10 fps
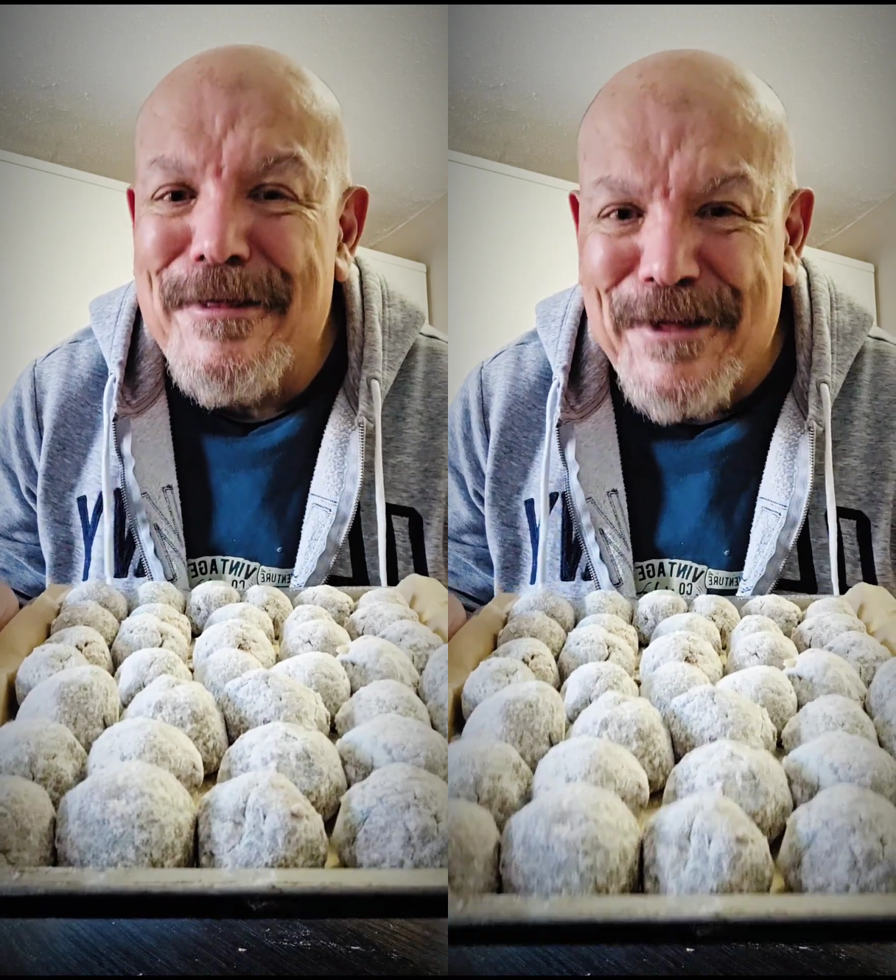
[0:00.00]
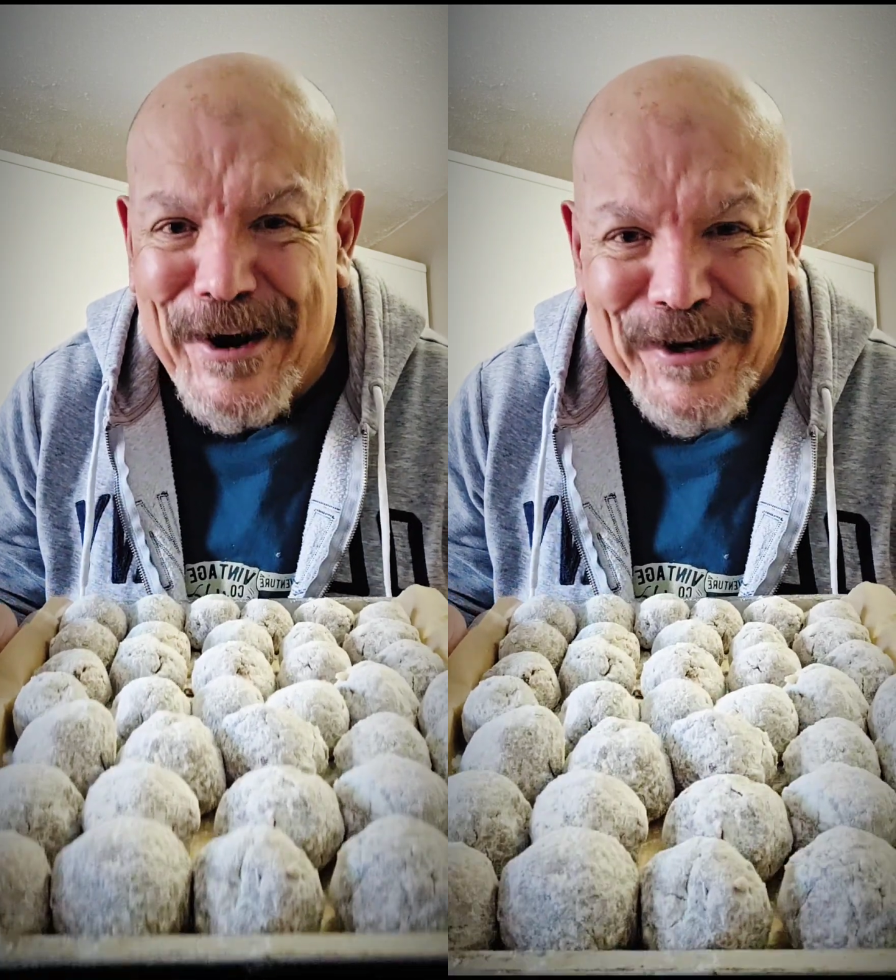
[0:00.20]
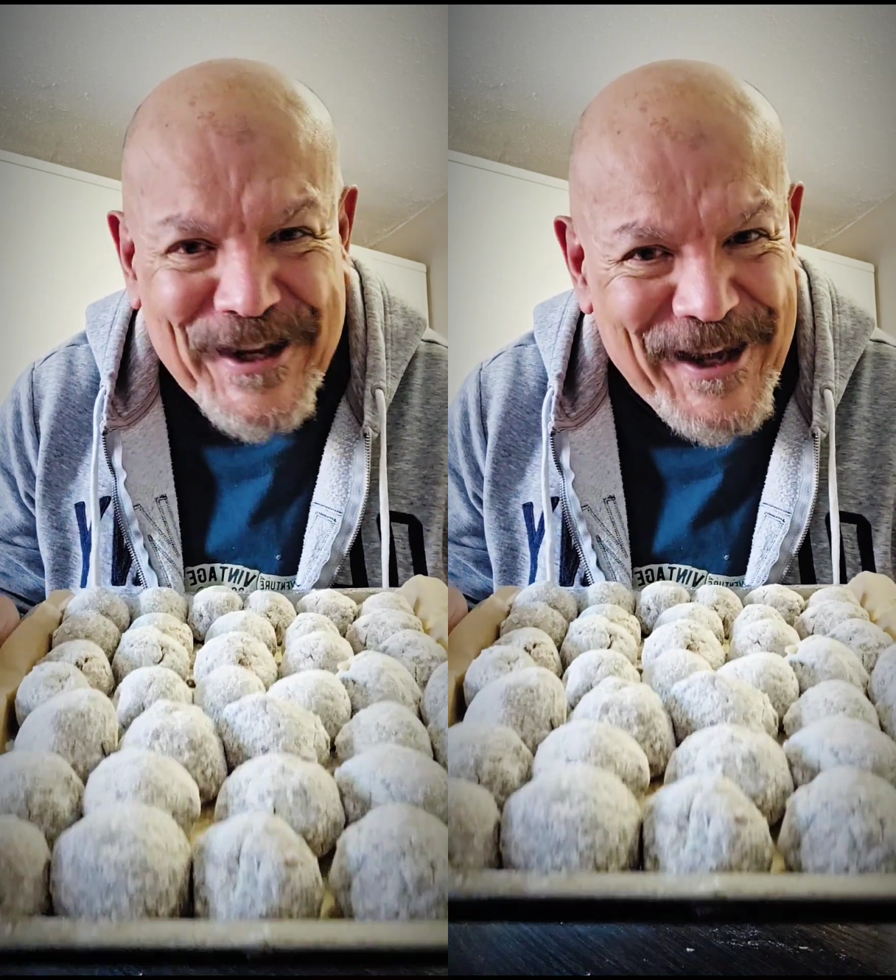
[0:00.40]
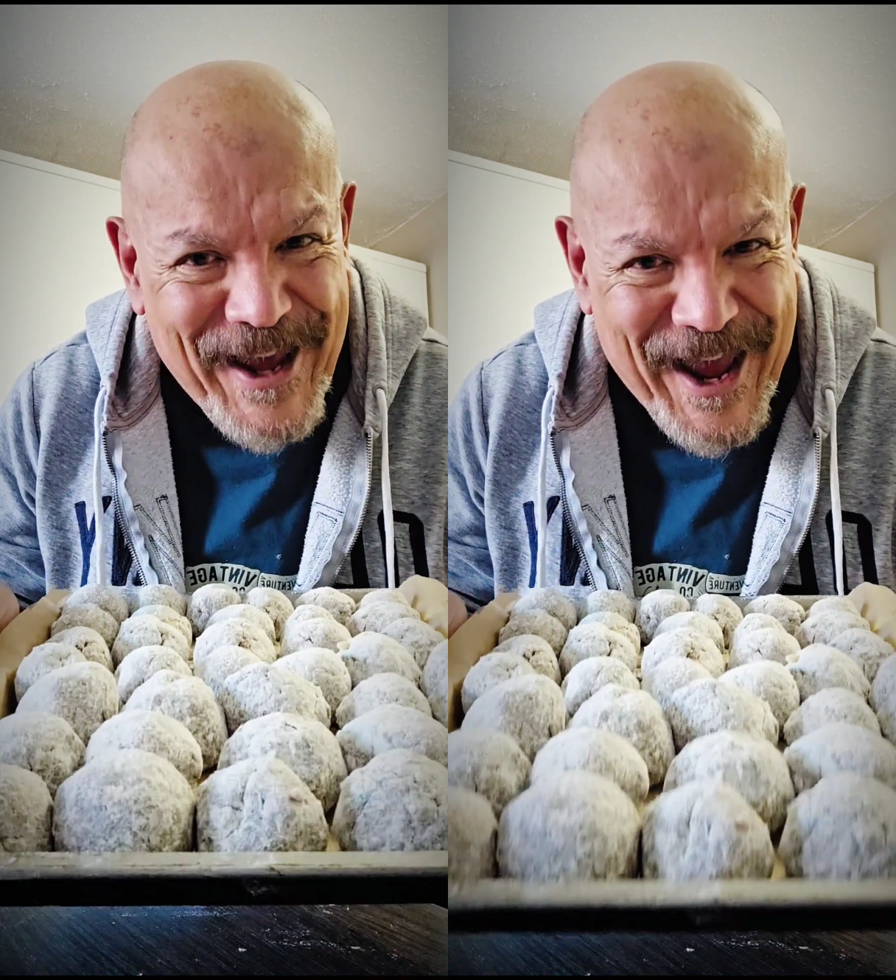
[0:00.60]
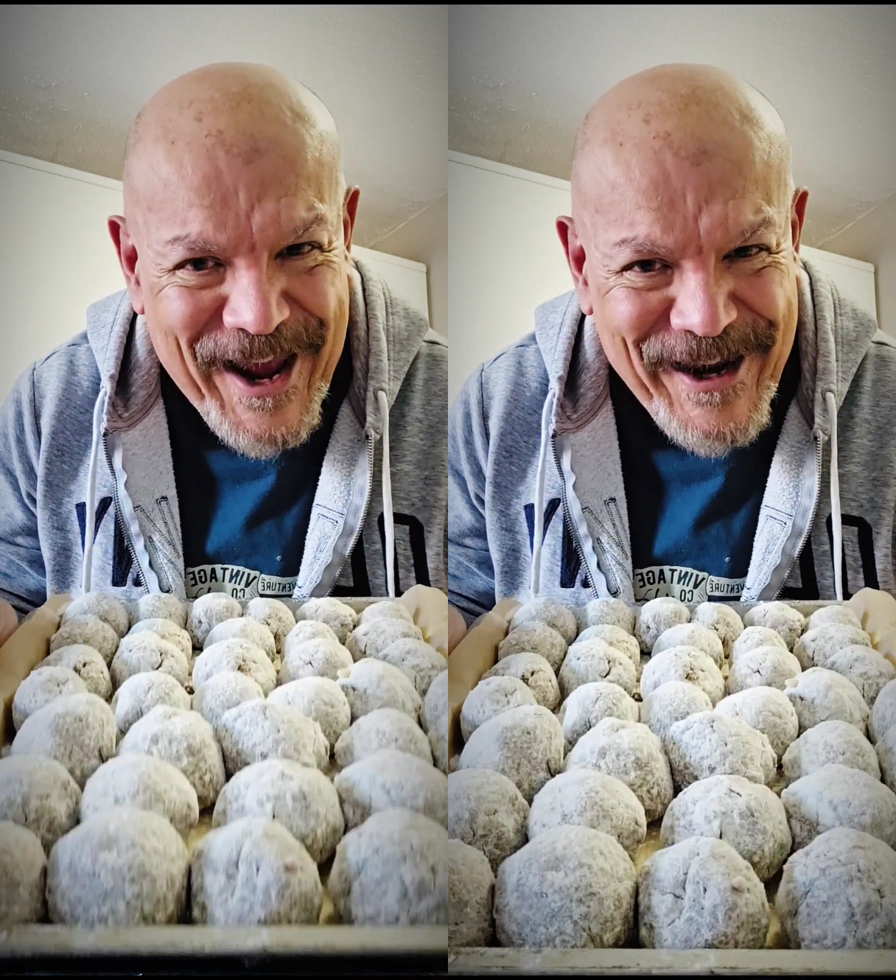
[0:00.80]

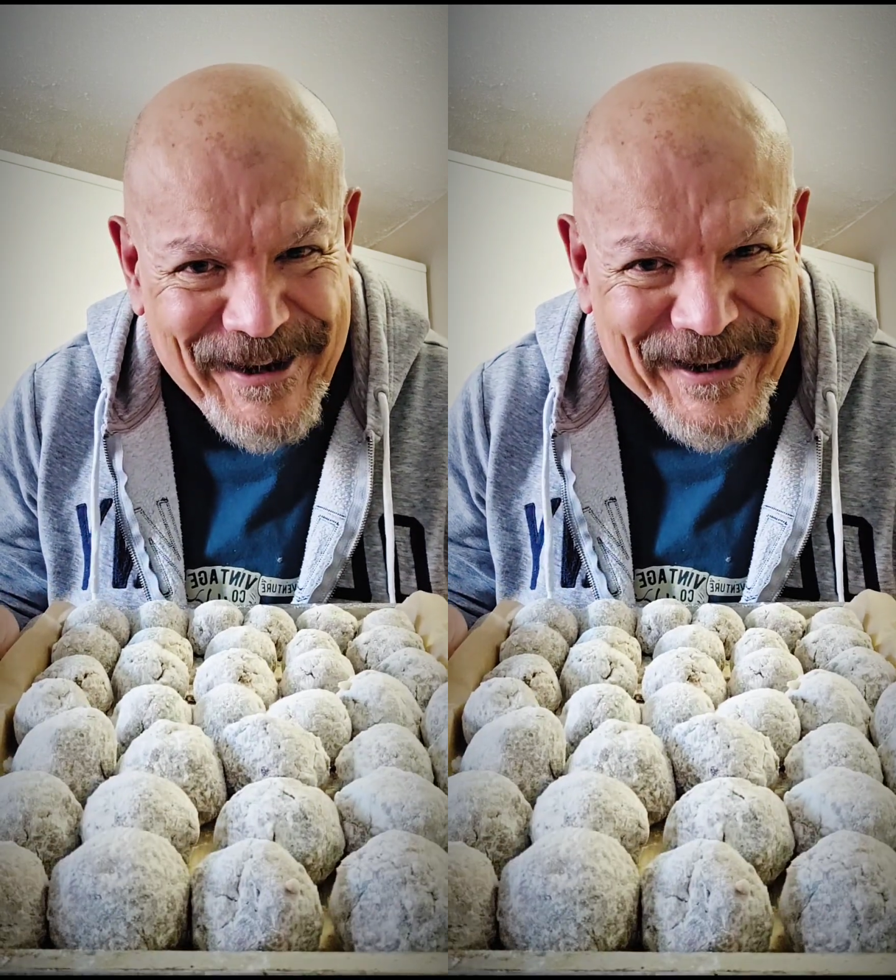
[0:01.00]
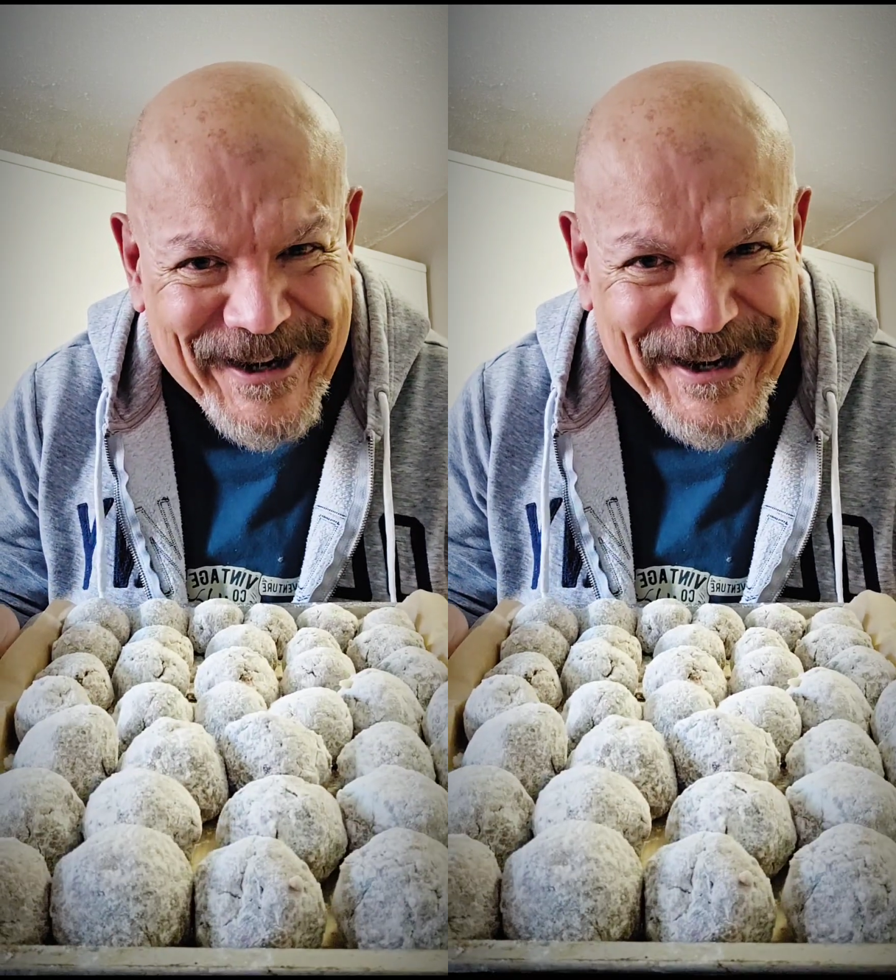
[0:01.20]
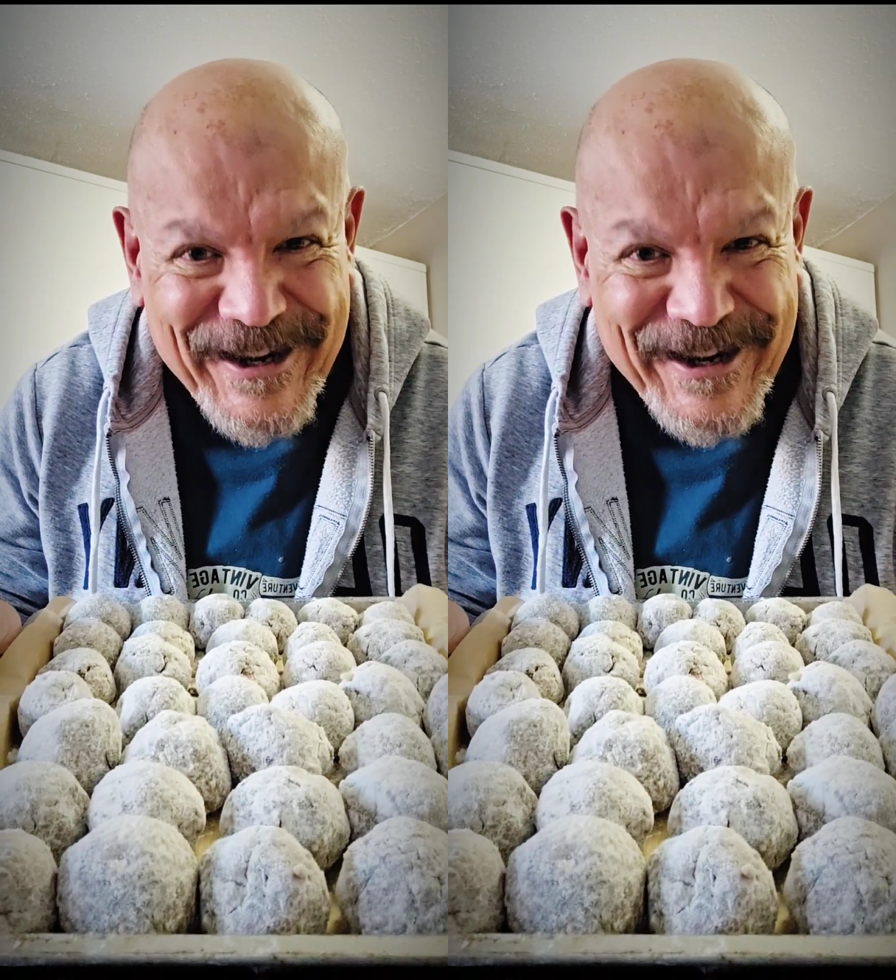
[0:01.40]
38